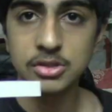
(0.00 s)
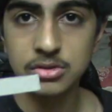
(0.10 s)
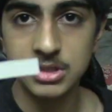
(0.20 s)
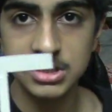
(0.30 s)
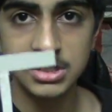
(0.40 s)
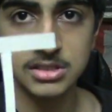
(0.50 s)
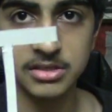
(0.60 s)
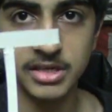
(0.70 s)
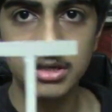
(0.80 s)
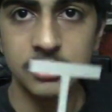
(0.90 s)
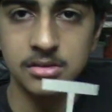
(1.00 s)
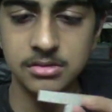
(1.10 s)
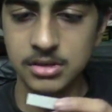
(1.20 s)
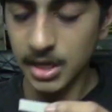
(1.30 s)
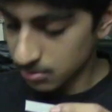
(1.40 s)
So this is the trigger.
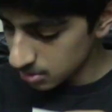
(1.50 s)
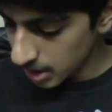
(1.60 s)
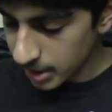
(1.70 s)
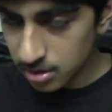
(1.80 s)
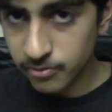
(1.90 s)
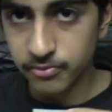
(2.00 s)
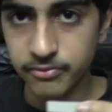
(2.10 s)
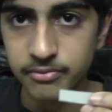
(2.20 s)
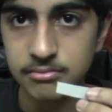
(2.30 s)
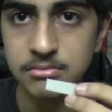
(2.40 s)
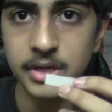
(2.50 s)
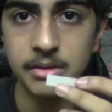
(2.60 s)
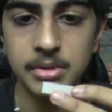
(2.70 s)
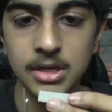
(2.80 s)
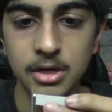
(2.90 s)
It kind of
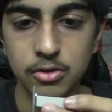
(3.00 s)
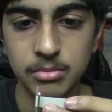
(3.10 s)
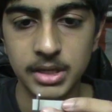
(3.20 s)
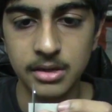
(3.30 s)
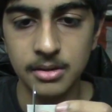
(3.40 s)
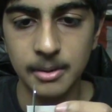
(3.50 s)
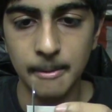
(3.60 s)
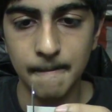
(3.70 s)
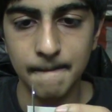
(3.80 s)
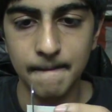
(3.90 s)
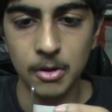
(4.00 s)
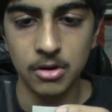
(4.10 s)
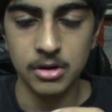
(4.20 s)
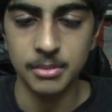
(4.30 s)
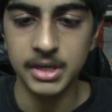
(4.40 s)
might be a little too big.
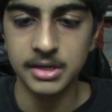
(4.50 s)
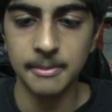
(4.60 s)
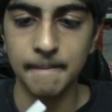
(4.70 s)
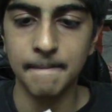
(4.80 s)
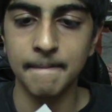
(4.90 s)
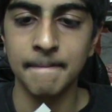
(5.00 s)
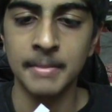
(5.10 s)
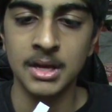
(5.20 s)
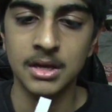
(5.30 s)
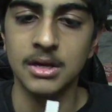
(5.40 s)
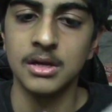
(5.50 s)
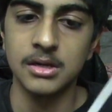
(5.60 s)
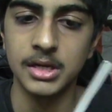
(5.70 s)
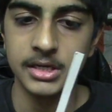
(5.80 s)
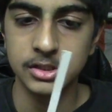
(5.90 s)
Hold on a minute.
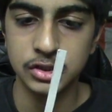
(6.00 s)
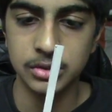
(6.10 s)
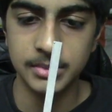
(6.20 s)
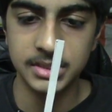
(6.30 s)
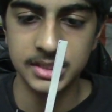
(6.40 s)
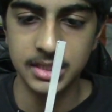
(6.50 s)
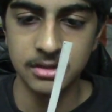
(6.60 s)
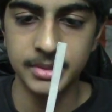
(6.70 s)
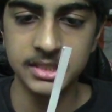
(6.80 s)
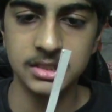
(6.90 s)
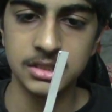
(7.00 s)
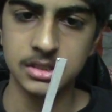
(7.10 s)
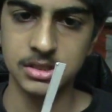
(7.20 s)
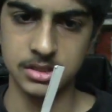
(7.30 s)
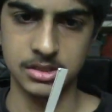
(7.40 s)
Let us trim it down a bit.
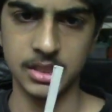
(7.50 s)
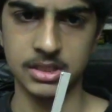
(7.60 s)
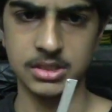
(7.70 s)
That